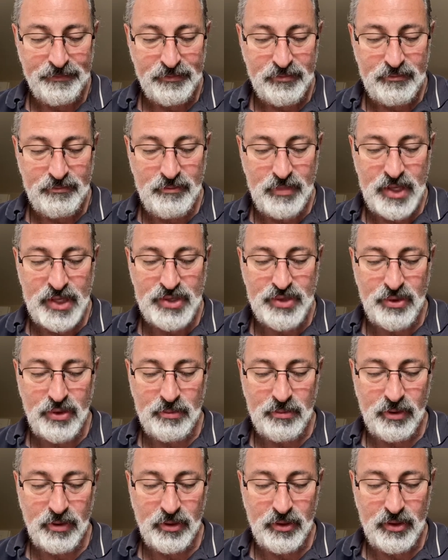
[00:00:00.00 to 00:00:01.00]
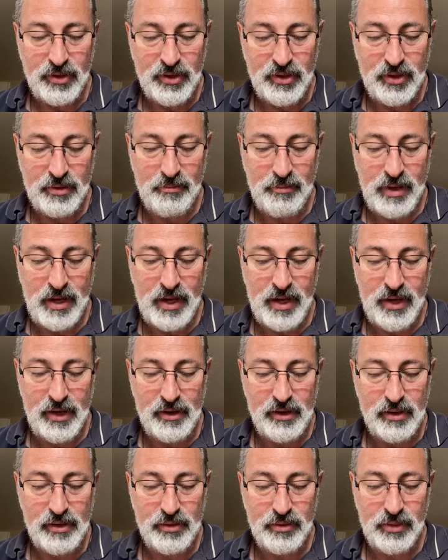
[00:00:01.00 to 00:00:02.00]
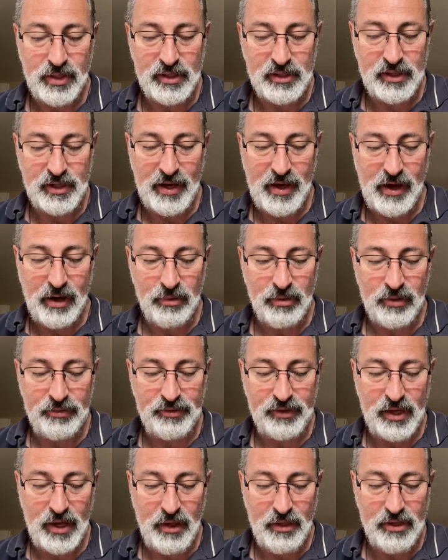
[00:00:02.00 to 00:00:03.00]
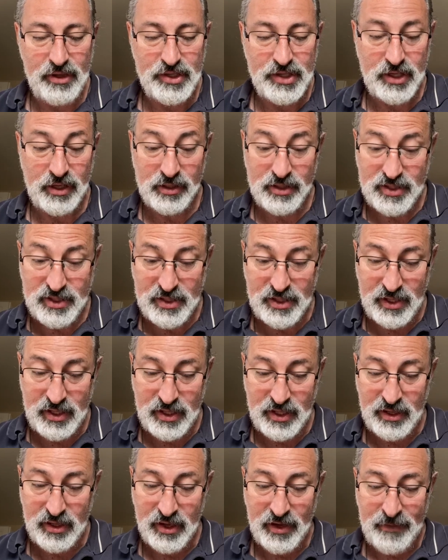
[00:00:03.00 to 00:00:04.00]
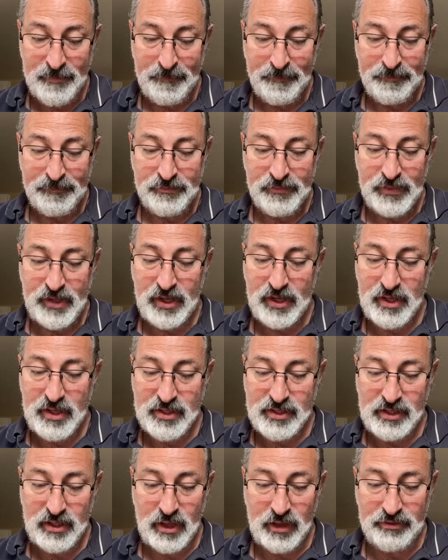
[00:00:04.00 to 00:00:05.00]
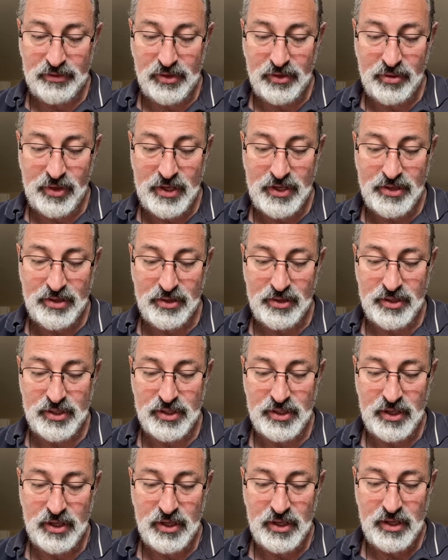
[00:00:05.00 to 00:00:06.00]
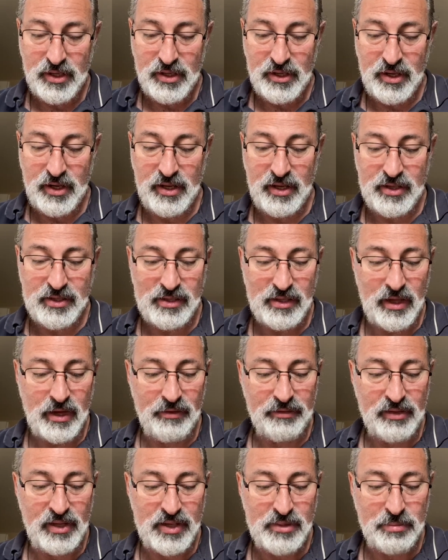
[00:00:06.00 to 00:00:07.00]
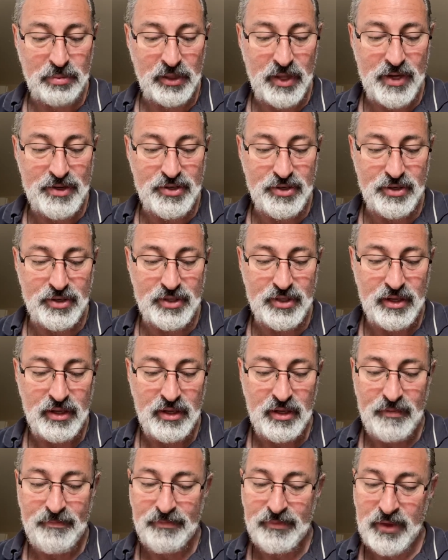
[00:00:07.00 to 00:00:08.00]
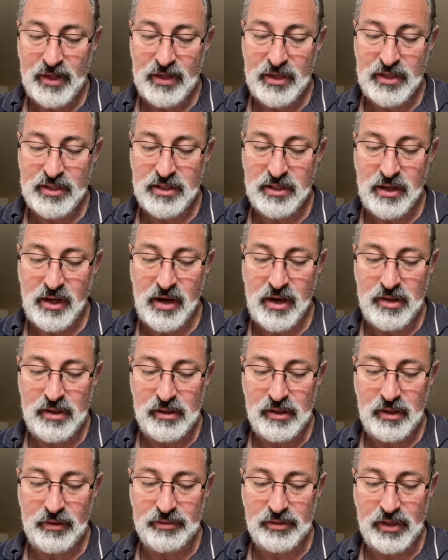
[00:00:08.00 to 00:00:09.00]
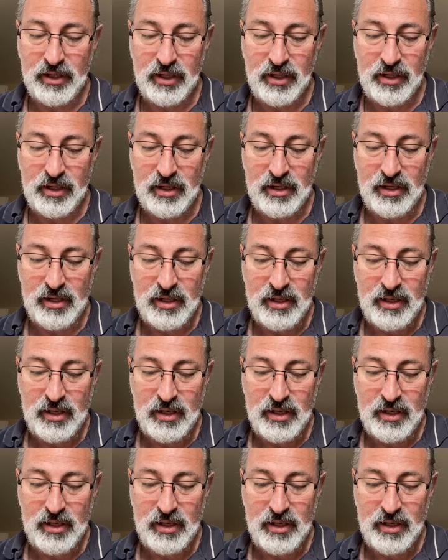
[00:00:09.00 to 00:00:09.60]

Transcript: Miserable the man who at the hour of death shall see that he has loved creatures, that he has loved his pleasures, and has not loved God.